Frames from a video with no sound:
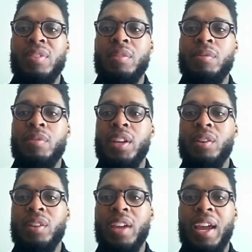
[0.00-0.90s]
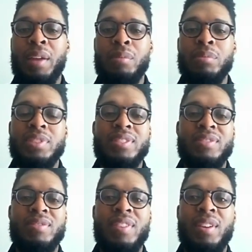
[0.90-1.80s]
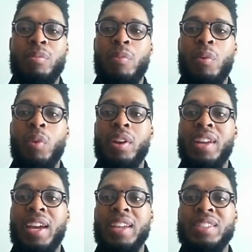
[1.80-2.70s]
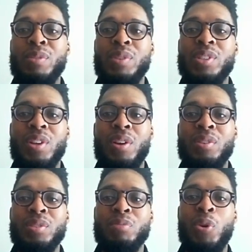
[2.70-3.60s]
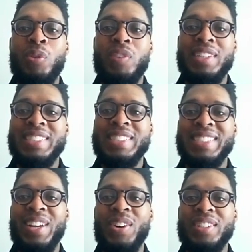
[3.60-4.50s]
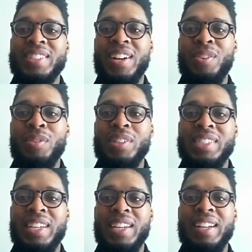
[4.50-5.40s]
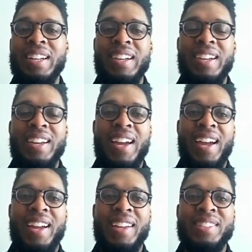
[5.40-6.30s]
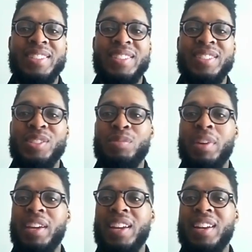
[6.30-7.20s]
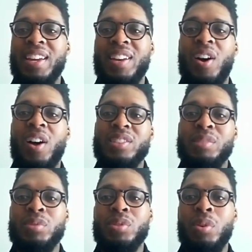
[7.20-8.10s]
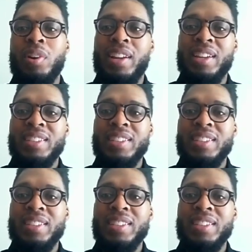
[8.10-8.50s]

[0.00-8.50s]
video games, one day TV shows, movies, et cetera, et cetera. We see it as just being an awesome story